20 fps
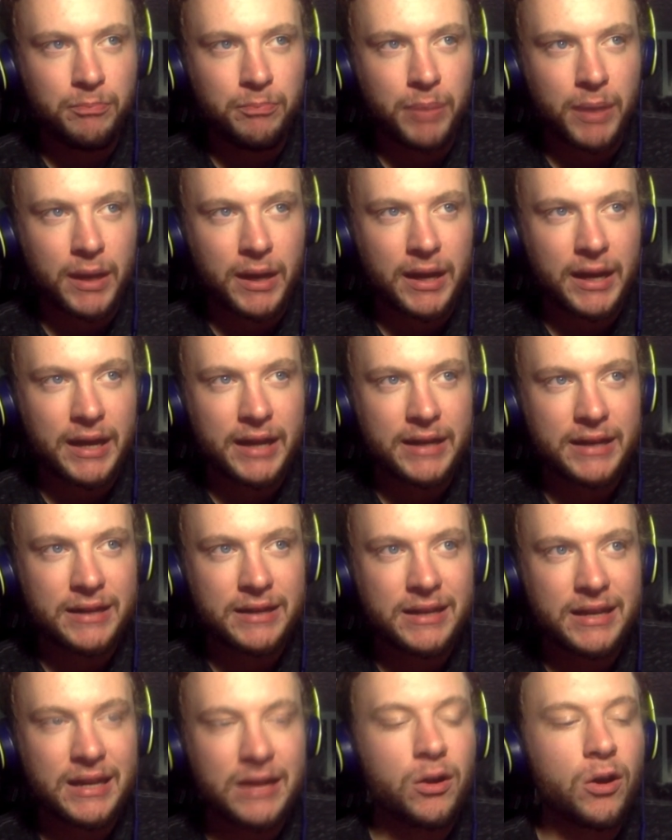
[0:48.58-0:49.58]
But
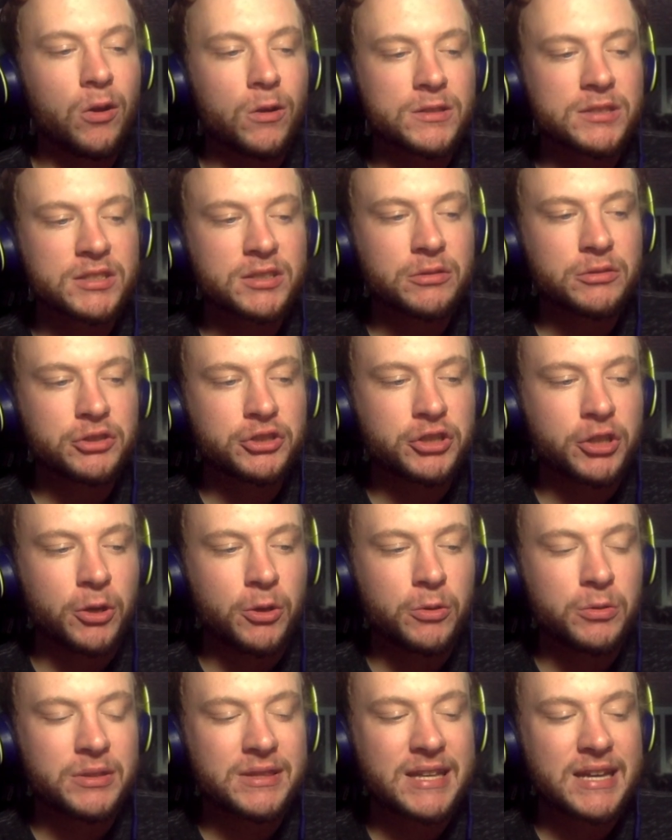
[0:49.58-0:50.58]
it also
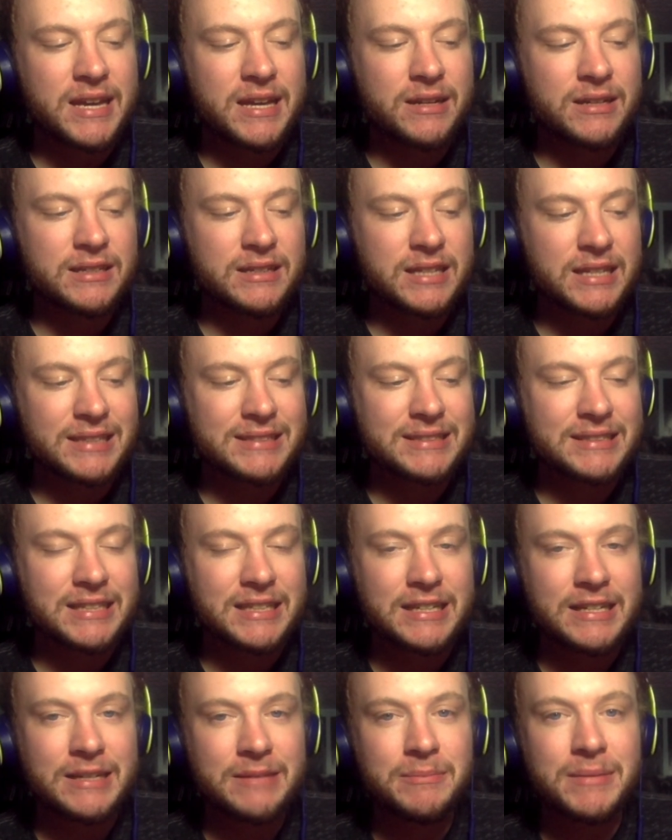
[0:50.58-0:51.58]
showed that this
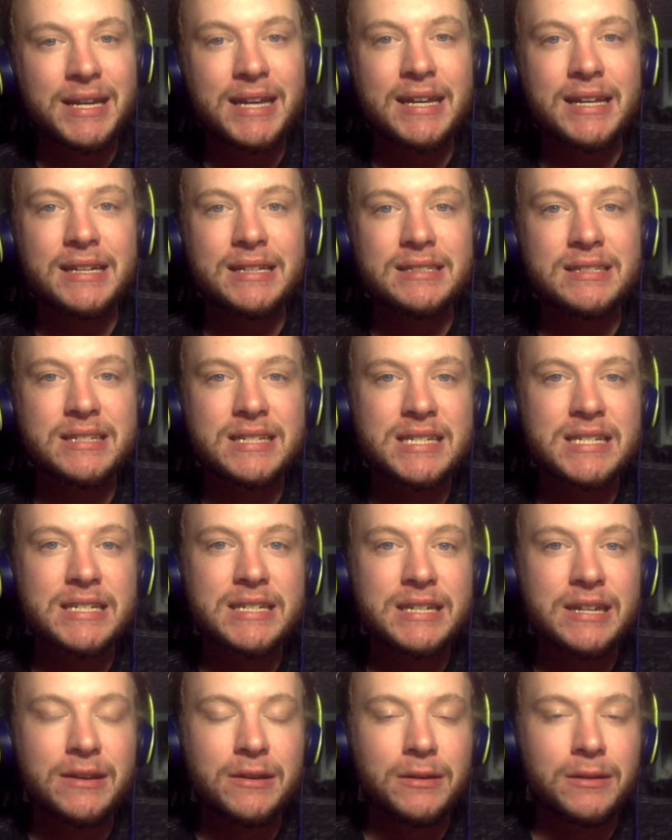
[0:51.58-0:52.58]
team is
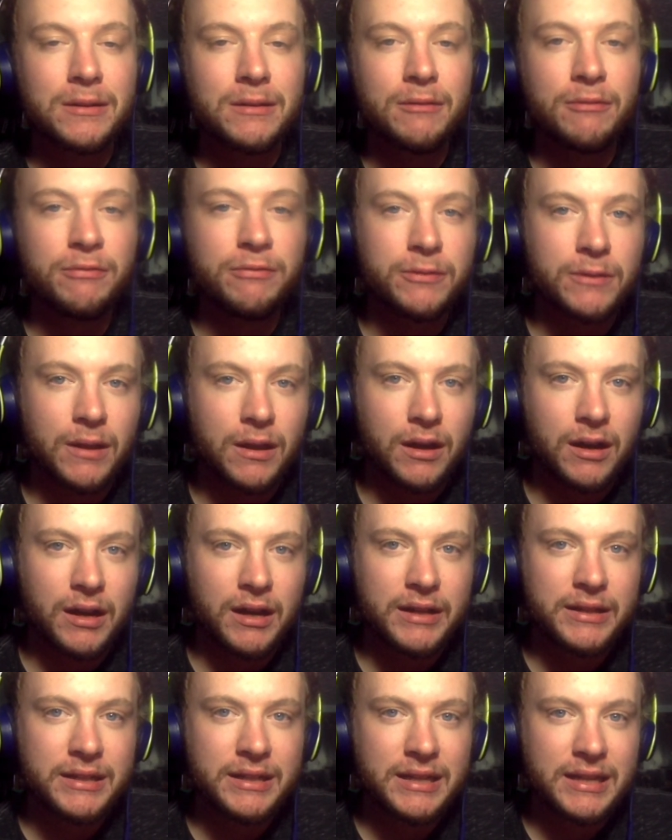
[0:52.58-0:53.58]
still
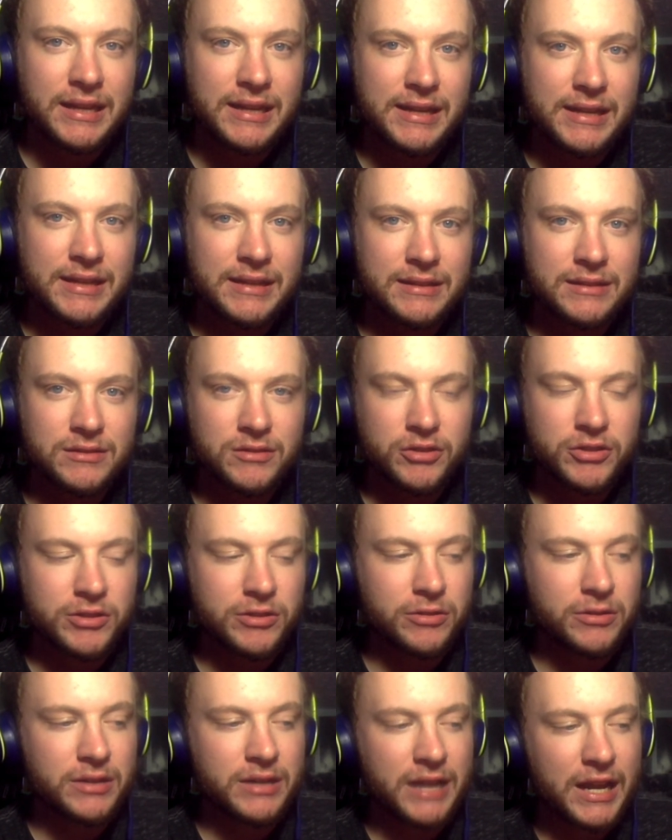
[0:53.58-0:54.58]
flawed in
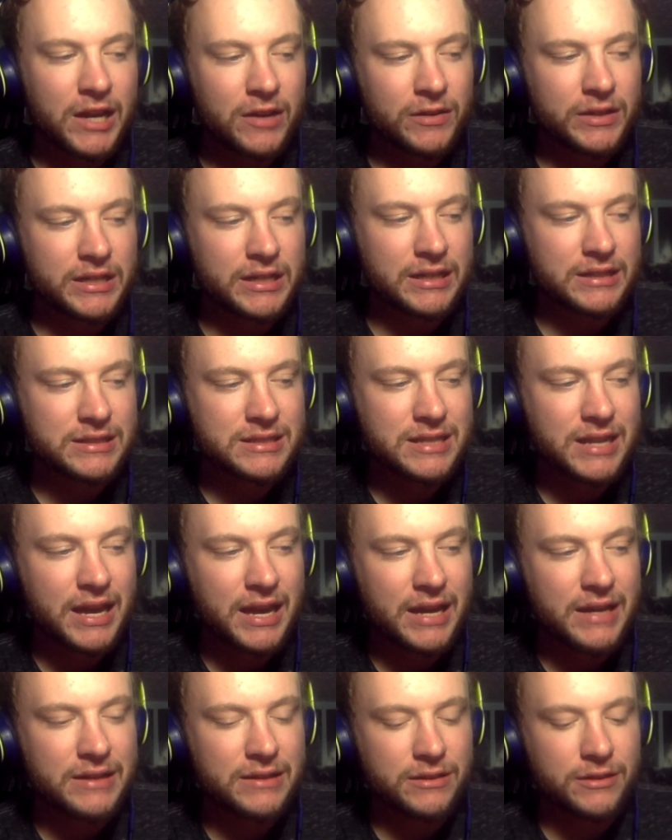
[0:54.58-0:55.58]
certain areas.
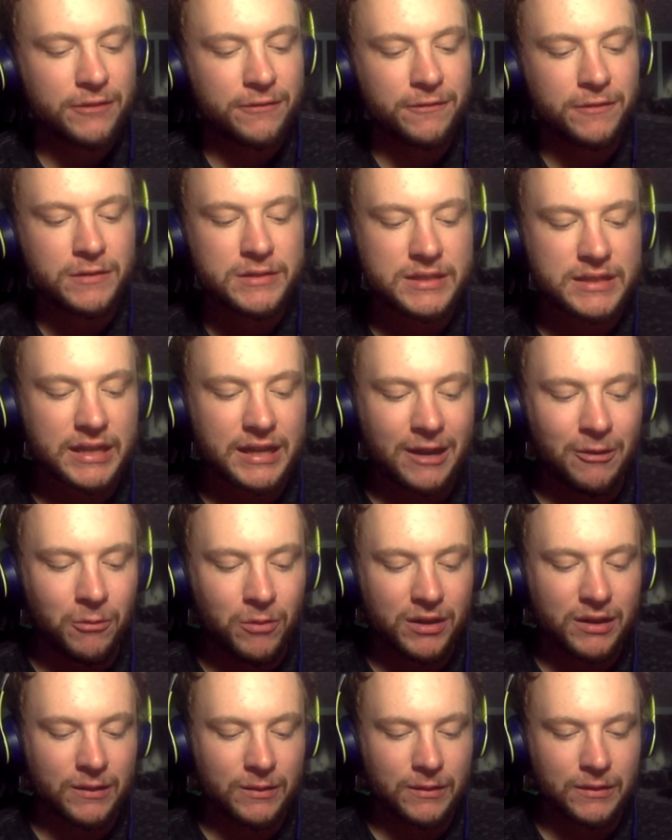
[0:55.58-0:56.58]
And the first thing I
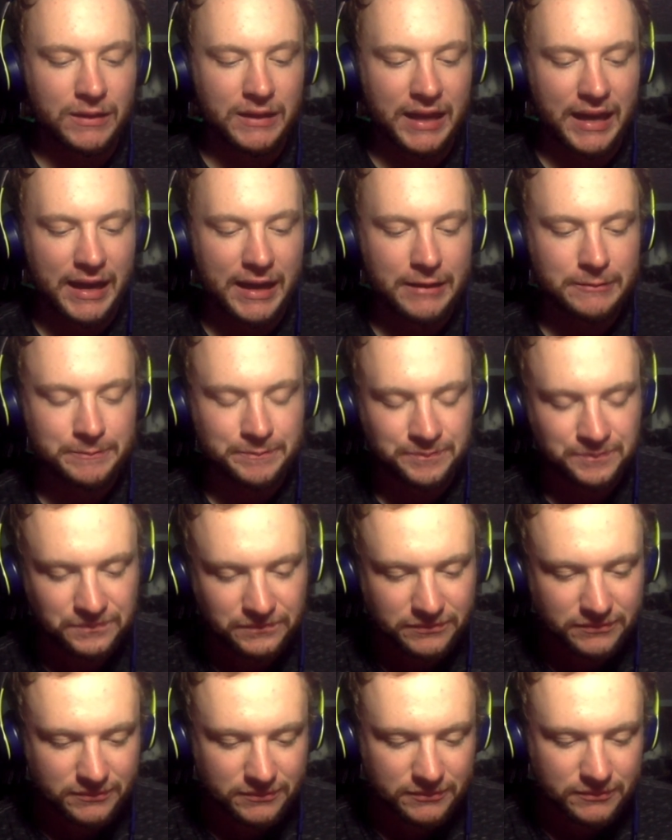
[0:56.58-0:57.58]
want to look at
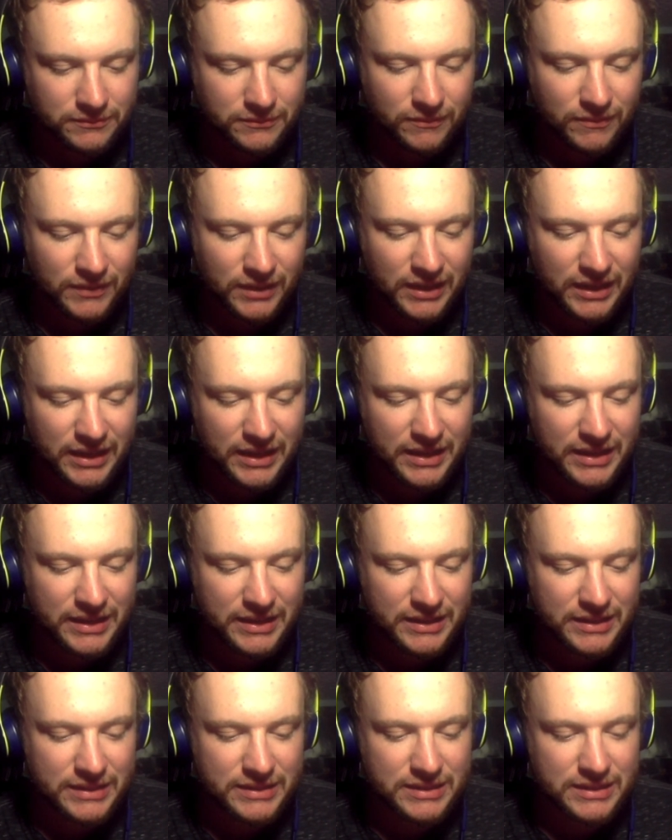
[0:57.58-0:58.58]

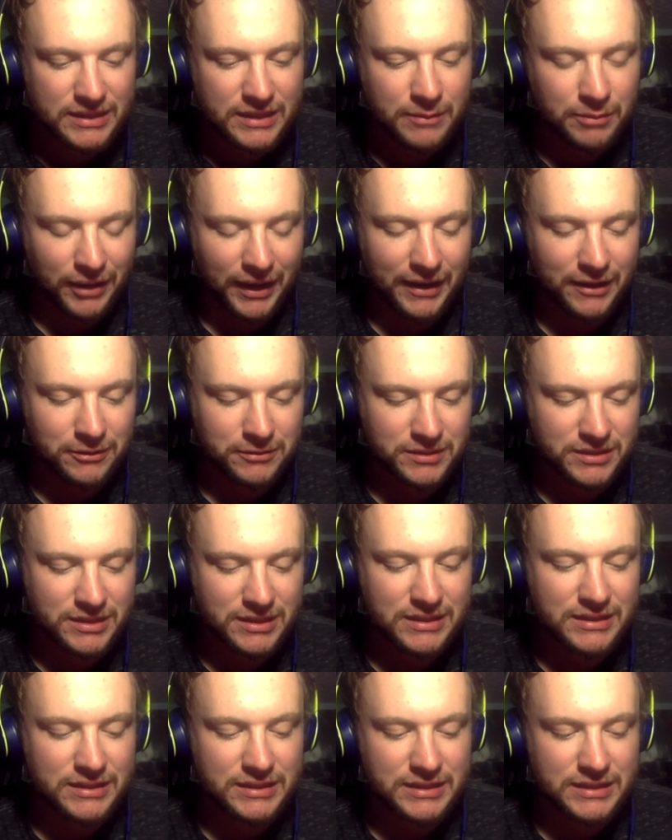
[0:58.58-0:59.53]
is the Browns